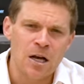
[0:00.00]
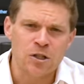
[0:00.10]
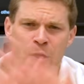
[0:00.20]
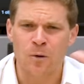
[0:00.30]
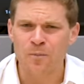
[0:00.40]

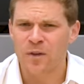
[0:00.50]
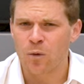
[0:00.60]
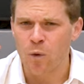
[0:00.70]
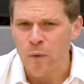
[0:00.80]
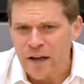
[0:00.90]
So
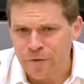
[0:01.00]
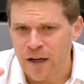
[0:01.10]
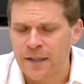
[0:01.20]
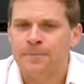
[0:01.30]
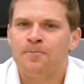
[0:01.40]
what we have
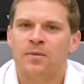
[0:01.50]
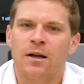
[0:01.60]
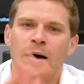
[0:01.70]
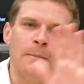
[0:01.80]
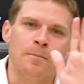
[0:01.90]
done
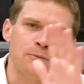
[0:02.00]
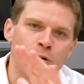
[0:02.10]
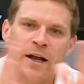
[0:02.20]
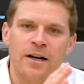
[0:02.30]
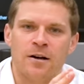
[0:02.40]

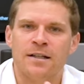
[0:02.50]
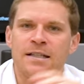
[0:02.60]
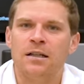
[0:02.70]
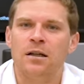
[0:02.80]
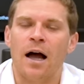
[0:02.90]
prior
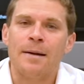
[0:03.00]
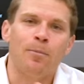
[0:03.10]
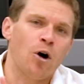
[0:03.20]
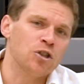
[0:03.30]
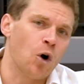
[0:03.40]
until I
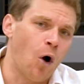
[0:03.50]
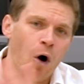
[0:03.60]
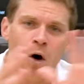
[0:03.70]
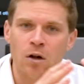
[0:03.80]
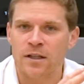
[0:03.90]
bought
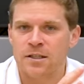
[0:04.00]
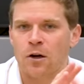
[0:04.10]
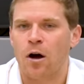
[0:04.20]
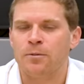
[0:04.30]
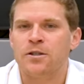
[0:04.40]
all the
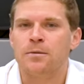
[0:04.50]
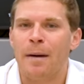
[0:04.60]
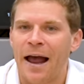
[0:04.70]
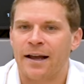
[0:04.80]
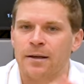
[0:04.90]
stock options
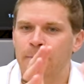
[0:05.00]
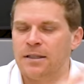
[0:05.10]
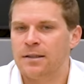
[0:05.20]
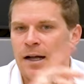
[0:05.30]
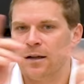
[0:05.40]
back,
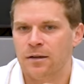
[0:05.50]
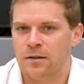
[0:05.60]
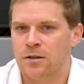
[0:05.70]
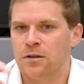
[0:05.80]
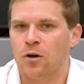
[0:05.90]
but I'll
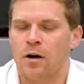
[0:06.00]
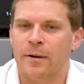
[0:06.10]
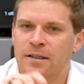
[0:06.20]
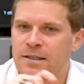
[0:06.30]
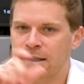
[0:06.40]
talk about this